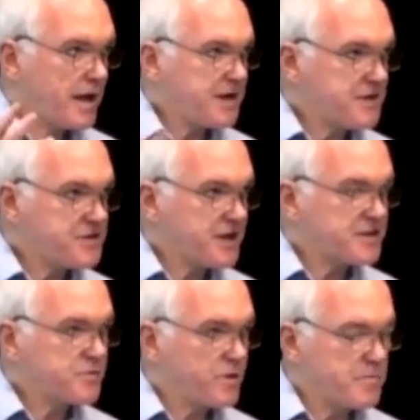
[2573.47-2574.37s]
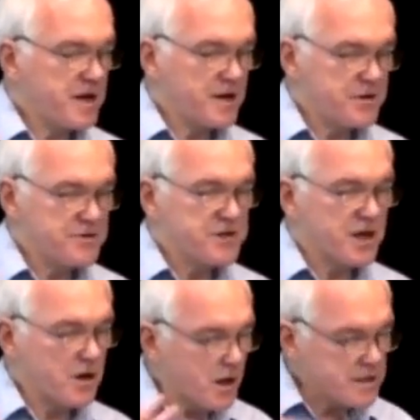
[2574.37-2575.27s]
and I didn't say this word, but I'll use
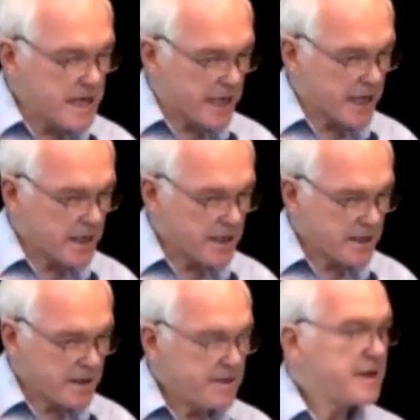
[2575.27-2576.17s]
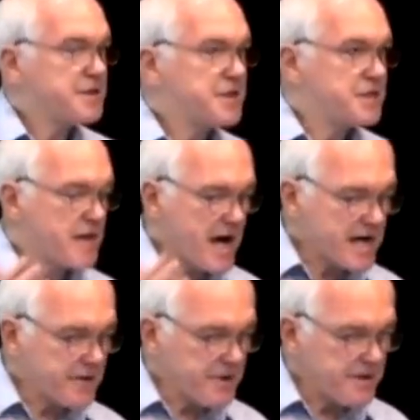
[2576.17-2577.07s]
it, clunky. That is, he's
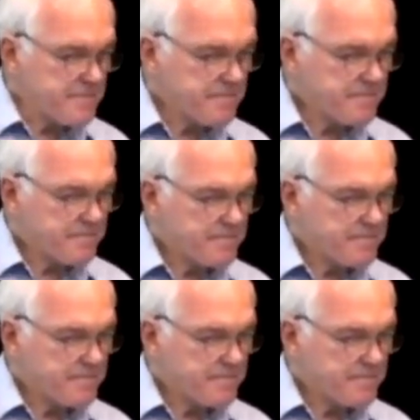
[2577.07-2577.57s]
accurate.